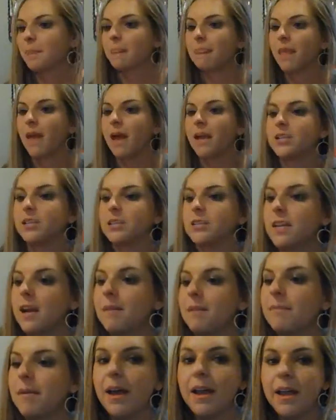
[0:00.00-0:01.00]
I just
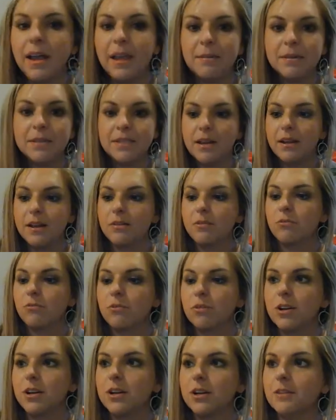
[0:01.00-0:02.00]
got my Amazon
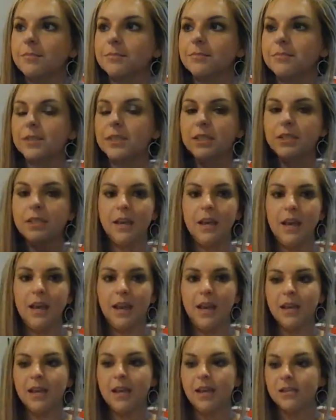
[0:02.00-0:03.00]
order
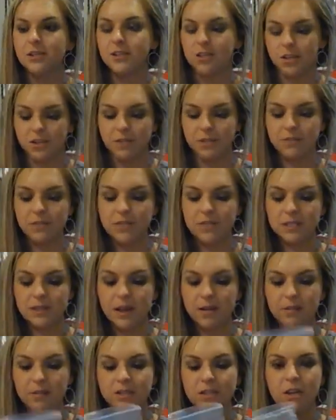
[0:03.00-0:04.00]
today. So the difference
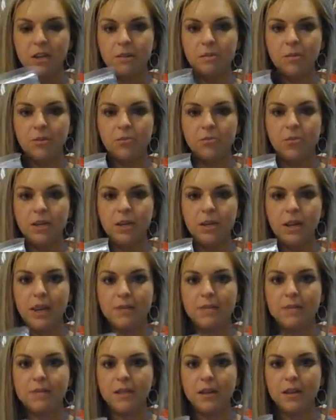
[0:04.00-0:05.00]
I will tell you between
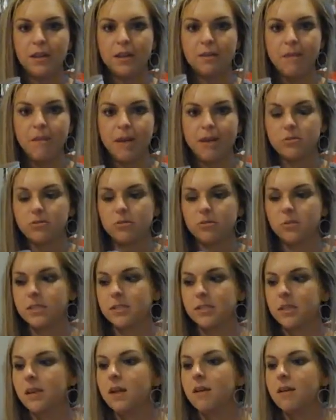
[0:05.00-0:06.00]
Amazon and
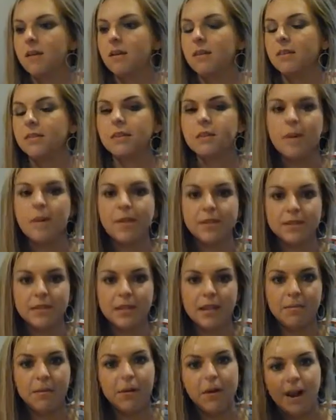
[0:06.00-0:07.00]
Michael's, they're about the
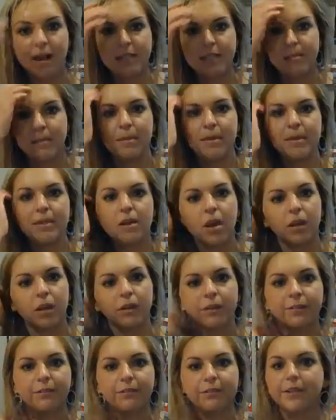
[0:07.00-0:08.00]
same price, maybe $1
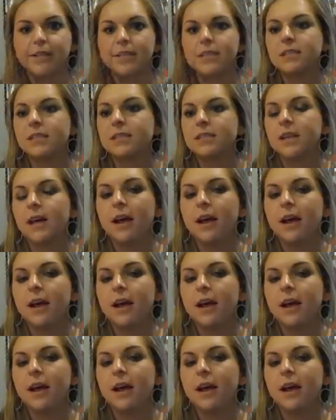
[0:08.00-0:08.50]
difference.